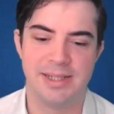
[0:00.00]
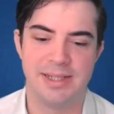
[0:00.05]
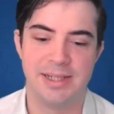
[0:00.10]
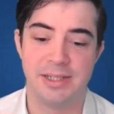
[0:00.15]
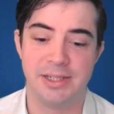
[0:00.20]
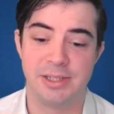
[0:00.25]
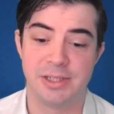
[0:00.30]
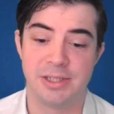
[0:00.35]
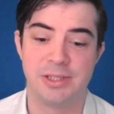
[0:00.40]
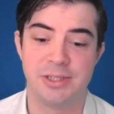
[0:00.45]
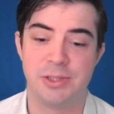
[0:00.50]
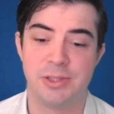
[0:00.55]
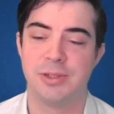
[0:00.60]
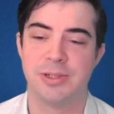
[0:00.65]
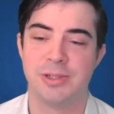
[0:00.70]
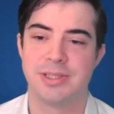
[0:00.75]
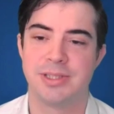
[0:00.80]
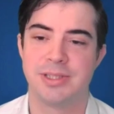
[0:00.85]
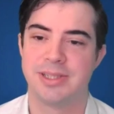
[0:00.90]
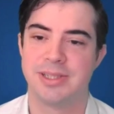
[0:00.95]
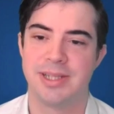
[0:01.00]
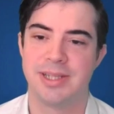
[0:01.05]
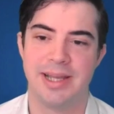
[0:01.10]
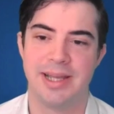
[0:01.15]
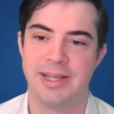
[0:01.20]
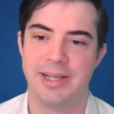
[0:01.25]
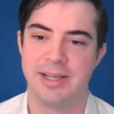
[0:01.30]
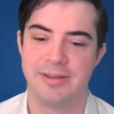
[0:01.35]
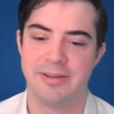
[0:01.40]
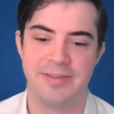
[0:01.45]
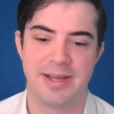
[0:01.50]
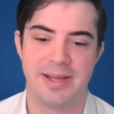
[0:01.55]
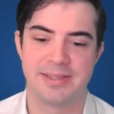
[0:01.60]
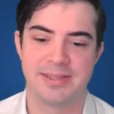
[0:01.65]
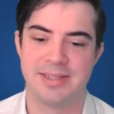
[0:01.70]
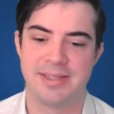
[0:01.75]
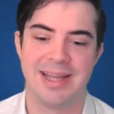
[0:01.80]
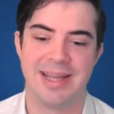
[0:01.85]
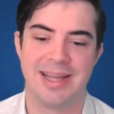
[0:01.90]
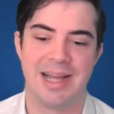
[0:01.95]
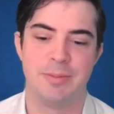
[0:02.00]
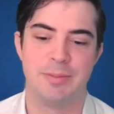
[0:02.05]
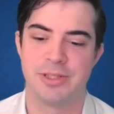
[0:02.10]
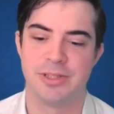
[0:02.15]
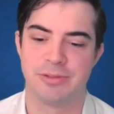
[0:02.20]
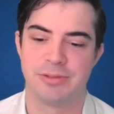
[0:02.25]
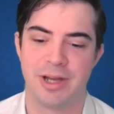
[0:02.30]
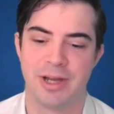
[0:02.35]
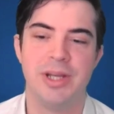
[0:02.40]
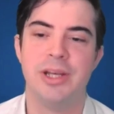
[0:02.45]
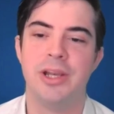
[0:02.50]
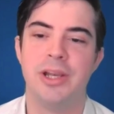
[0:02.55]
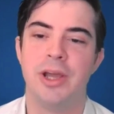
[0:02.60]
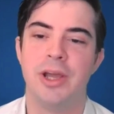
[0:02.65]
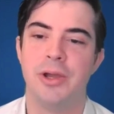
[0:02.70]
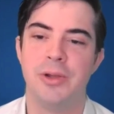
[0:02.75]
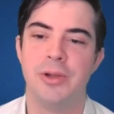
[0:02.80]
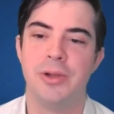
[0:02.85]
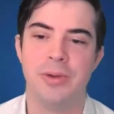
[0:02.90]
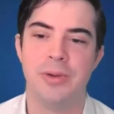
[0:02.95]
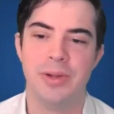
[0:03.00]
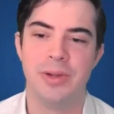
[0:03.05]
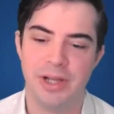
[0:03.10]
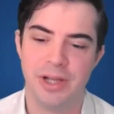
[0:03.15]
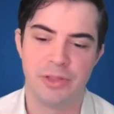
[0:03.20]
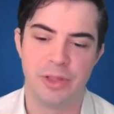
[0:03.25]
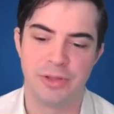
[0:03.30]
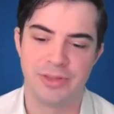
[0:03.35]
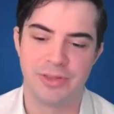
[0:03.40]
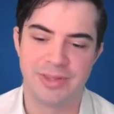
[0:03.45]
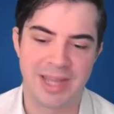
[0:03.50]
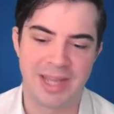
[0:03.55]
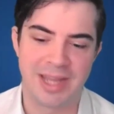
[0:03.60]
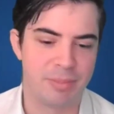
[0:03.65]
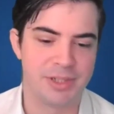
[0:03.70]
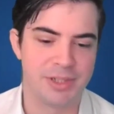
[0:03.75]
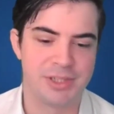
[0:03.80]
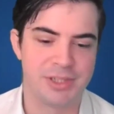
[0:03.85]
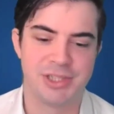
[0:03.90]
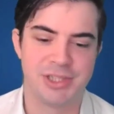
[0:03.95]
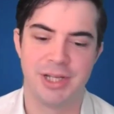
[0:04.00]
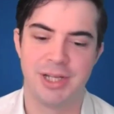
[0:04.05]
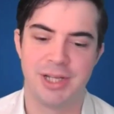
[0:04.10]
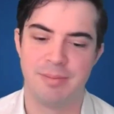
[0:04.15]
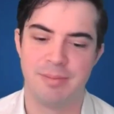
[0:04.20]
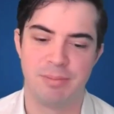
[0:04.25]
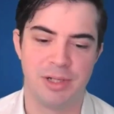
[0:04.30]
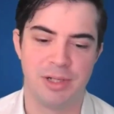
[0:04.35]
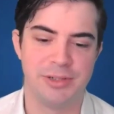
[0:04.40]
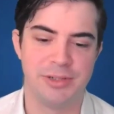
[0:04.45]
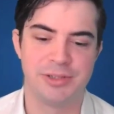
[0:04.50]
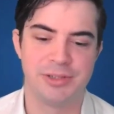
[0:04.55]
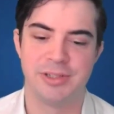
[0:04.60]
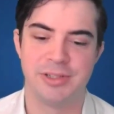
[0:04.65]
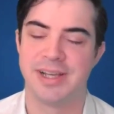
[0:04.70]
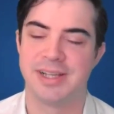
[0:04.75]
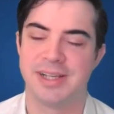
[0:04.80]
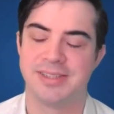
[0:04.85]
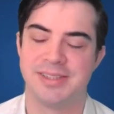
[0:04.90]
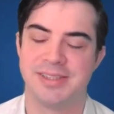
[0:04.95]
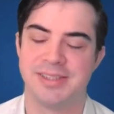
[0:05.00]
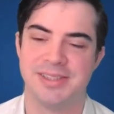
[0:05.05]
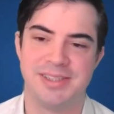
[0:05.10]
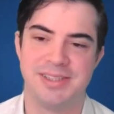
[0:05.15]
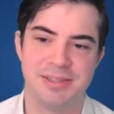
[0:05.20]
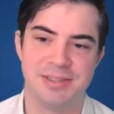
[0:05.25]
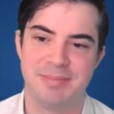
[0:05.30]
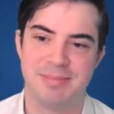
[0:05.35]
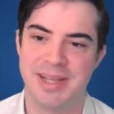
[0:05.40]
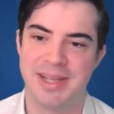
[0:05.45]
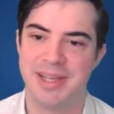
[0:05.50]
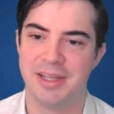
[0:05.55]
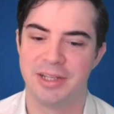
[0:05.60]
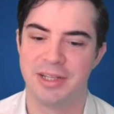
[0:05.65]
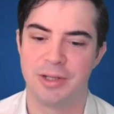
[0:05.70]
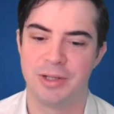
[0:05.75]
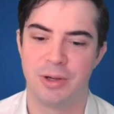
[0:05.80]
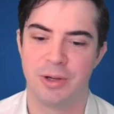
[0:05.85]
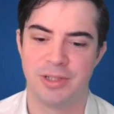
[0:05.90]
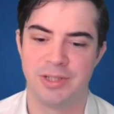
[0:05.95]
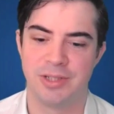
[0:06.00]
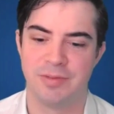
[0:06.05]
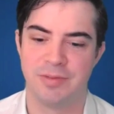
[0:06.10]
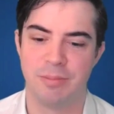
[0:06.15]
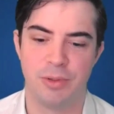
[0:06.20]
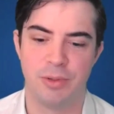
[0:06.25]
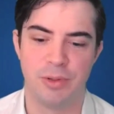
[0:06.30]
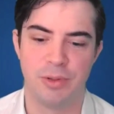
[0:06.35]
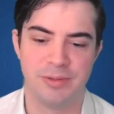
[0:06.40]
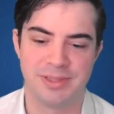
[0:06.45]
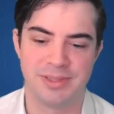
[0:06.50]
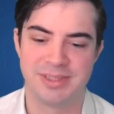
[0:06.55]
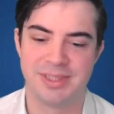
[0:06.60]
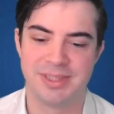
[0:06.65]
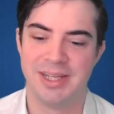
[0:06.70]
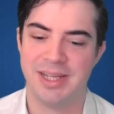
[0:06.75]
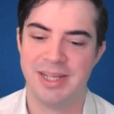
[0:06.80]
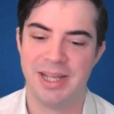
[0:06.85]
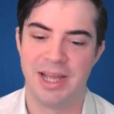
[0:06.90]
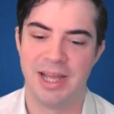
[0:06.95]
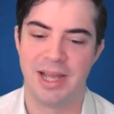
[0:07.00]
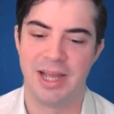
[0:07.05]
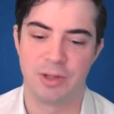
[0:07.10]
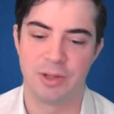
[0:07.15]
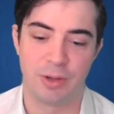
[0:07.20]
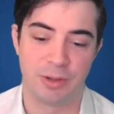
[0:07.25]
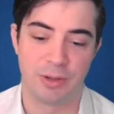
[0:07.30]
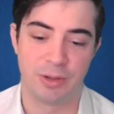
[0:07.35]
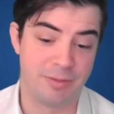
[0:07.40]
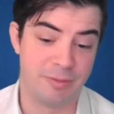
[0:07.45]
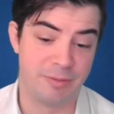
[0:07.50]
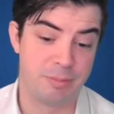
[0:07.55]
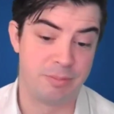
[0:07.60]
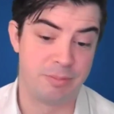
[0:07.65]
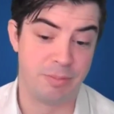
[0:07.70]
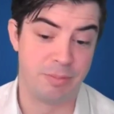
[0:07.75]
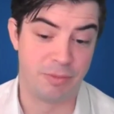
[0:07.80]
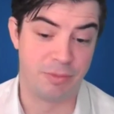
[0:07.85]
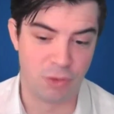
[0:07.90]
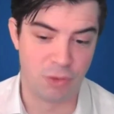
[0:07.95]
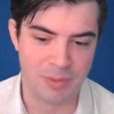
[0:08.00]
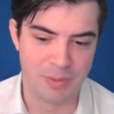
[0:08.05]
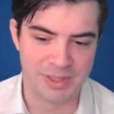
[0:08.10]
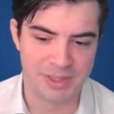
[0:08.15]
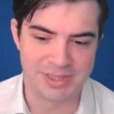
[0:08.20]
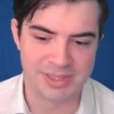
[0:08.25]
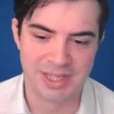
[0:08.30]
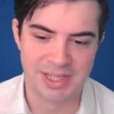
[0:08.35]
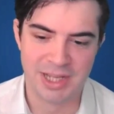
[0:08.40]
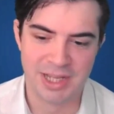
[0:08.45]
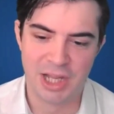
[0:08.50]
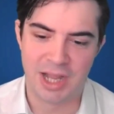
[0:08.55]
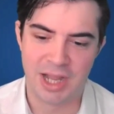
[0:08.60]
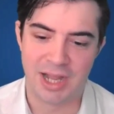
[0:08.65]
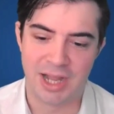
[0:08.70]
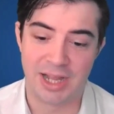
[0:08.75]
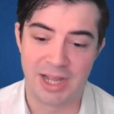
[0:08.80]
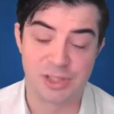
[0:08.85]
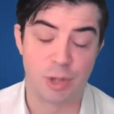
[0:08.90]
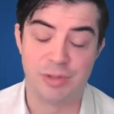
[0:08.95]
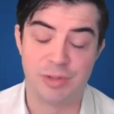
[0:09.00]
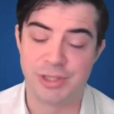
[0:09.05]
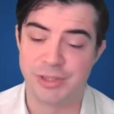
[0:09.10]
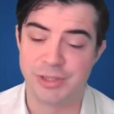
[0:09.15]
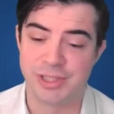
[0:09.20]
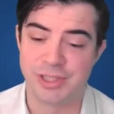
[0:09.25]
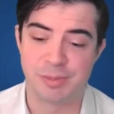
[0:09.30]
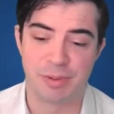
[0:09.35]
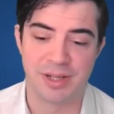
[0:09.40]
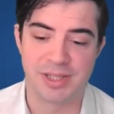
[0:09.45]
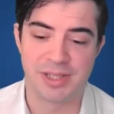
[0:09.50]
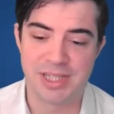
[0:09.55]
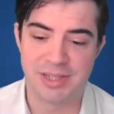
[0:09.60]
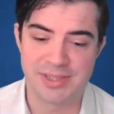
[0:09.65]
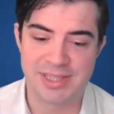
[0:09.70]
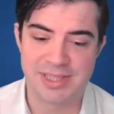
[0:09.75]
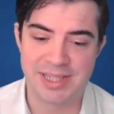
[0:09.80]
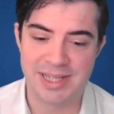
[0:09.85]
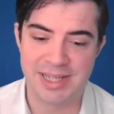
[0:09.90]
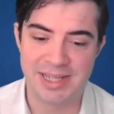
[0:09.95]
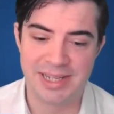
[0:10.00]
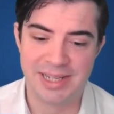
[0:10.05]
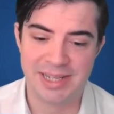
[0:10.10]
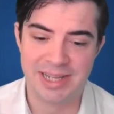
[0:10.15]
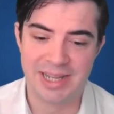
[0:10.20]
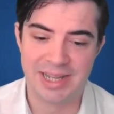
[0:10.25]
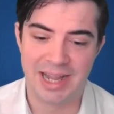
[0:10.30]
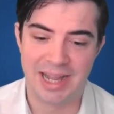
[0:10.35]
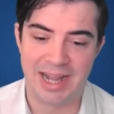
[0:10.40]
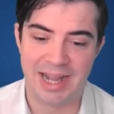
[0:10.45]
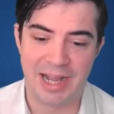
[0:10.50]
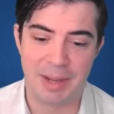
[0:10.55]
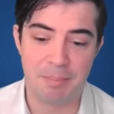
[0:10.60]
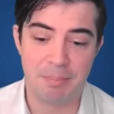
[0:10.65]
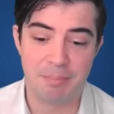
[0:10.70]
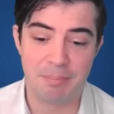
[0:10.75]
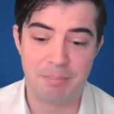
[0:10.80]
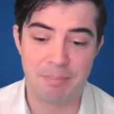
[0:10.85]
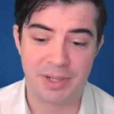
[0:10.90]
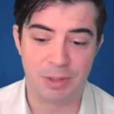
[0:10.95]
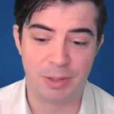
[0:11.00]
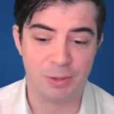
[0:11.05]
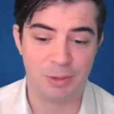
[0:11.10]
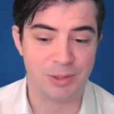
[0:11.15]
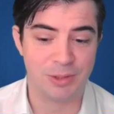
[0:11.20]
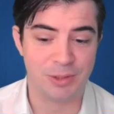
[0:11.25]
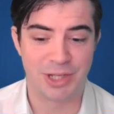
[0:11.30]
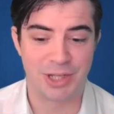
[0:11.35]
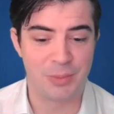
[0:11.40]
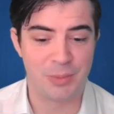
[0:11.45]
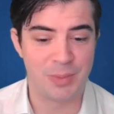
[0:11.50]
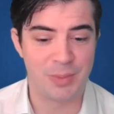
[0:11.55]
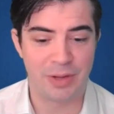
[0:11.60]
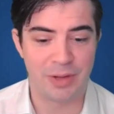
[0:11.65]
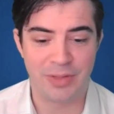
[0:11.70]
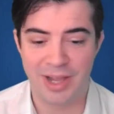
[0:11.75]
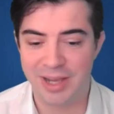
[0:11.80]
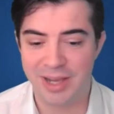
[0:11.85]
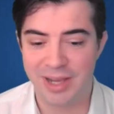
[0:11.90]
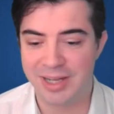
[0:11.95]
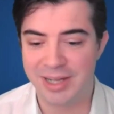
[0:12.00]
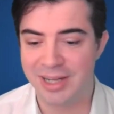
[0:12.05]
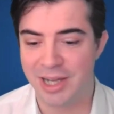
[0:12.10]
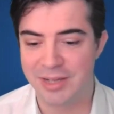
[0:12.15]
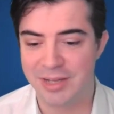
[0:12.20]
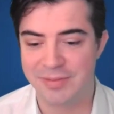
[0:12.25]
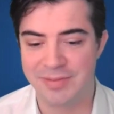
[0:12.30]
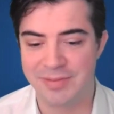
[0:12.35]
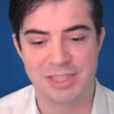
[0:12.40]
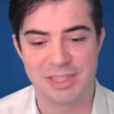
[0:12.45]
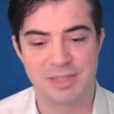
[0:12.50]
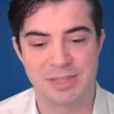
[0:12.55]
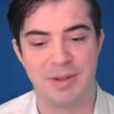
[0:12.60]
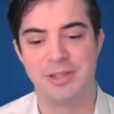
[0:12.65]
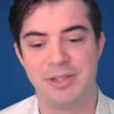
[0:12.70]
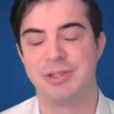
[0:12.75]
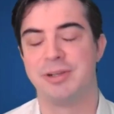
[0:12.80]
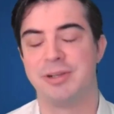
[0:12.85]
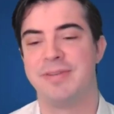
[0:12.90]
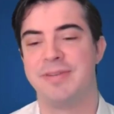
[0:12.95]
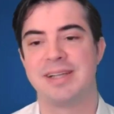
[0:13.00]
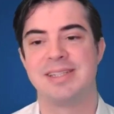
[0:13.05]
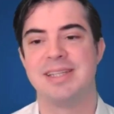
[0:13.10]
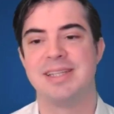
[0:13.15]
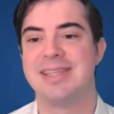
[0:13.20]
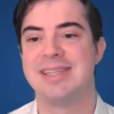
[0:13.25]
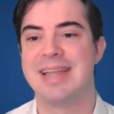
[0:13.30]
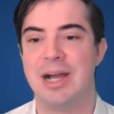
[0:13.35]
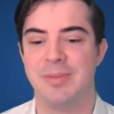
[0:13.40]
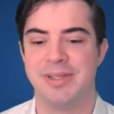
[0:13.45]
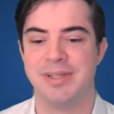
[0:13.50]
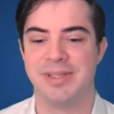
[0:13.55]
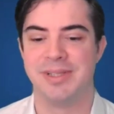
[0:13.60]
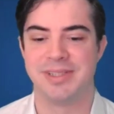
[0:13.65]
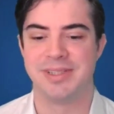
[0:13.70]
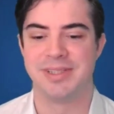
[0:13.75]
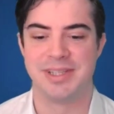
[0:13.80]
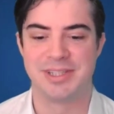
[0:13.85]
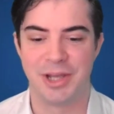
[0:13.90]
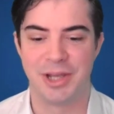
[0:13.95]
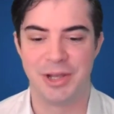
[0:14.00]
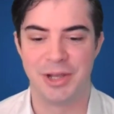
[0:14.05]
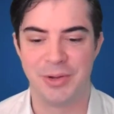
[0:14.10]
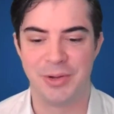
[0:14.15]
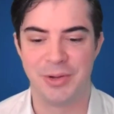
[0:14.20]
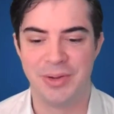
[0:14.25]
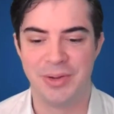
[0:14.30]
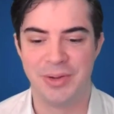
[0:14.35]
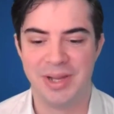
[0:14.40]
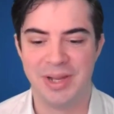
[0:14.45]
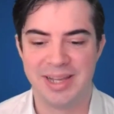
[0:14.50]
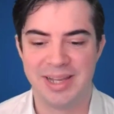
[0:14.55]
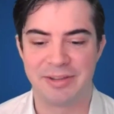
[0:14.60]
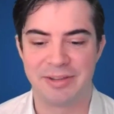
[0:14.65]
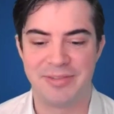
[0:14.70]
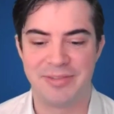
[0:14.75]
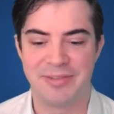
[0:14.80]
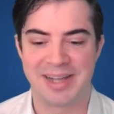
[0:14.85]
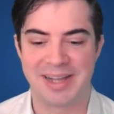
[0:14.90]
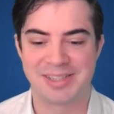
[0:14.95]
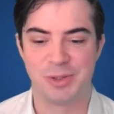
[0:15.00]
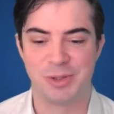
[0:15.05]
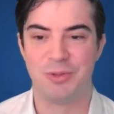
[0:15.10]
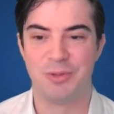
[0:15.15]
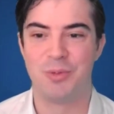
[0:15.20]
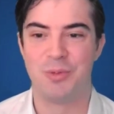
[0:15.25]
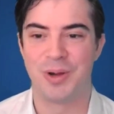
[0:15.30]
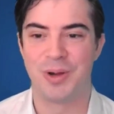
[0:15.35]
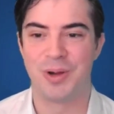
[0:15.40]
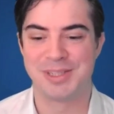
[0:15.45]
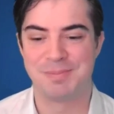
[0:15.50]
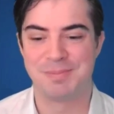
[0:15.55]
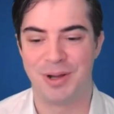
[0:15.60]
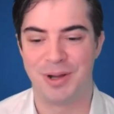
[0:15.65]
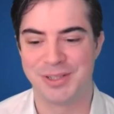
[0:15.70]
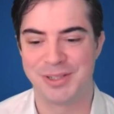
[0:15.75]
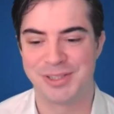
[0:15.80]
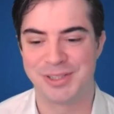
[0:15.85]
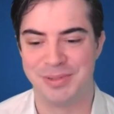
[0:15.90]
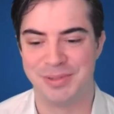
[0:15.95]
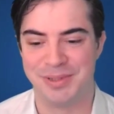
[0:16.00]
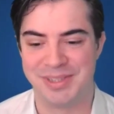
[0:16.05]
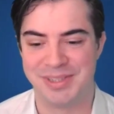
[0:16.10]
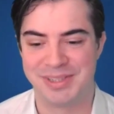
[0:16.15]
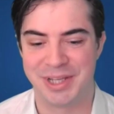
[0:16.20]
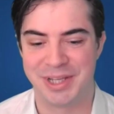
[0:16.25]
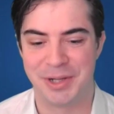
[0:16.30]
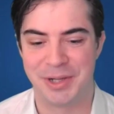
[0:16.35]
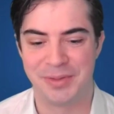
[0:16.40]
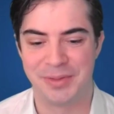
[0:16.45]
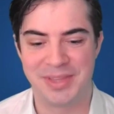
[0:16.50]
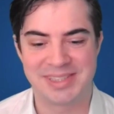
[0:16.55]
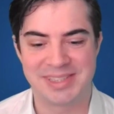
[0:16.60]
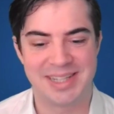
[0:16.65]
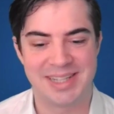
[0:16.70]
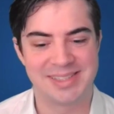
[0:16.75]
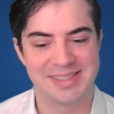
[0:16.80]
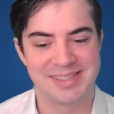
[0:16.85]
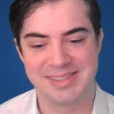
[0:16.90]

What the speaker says: It distorts and it affects endowments, right? We know that temperature and pollution affects decision-making and cognitive importance, cognitive performance, and so reduces productivity. But it also, we know that early life exposure affects endowments. And so that affects sort of what is possible. And so this has